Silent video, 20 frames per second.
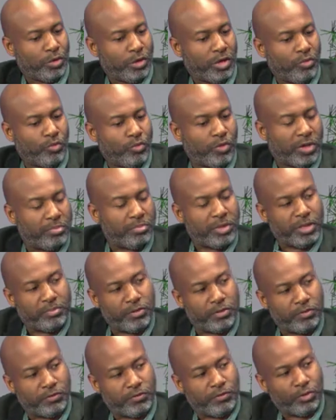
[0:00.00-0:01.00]
when
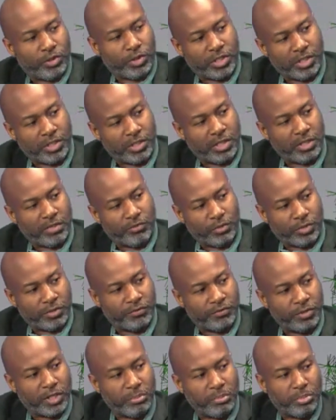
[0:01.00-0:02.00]
people voted, they voted
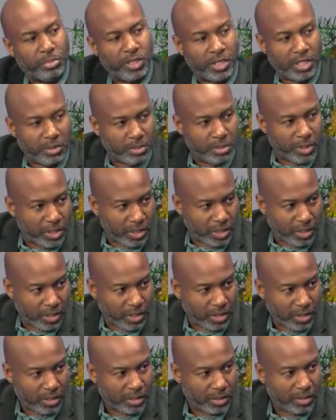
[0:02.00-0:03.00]
for the
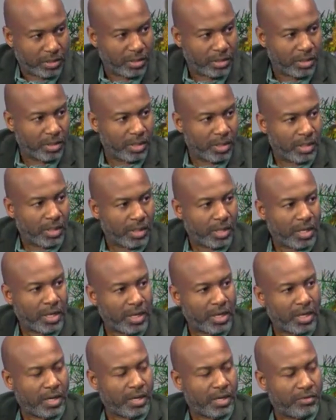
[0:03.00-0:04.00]
PDP
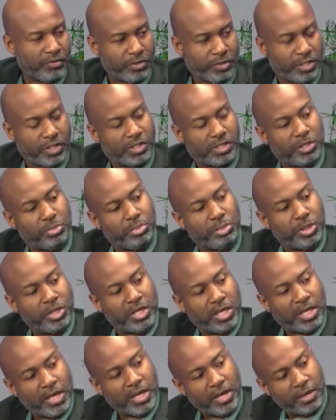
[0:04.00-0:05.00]
uh, versus the
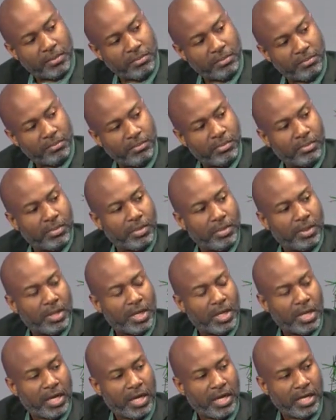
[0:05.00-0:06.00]
PNM.
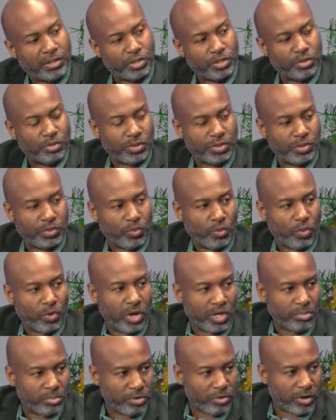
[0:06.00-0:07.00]
And so it's
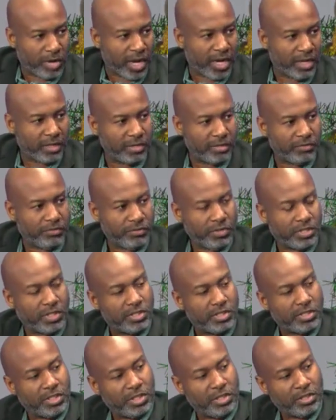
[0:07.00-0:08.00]
one brand
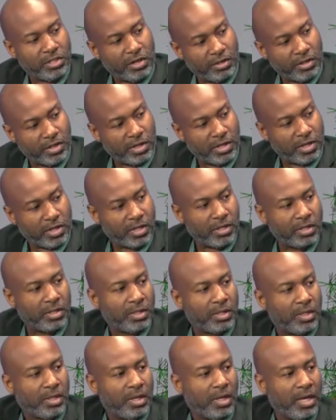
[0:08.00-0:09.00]
versus the other,
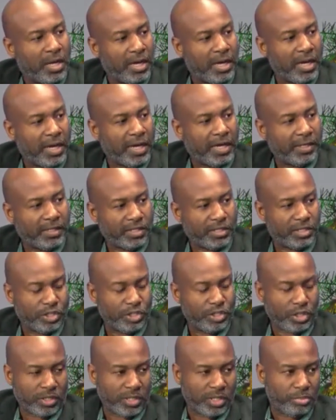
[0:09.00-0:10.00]
and it's
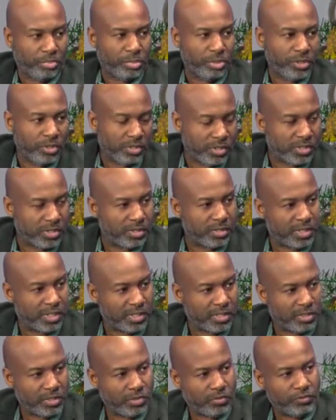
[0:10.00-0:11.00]
not the person
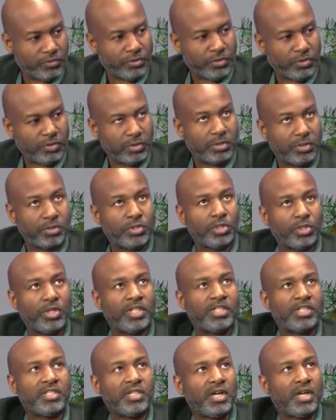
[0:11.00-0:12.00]
and so forth. So
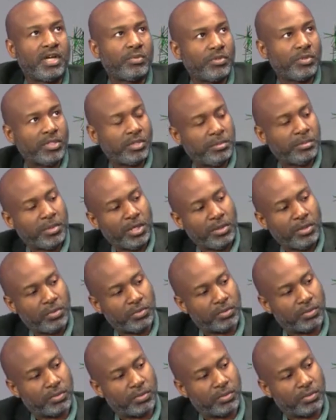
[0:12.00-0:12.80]
let's start with Tobago.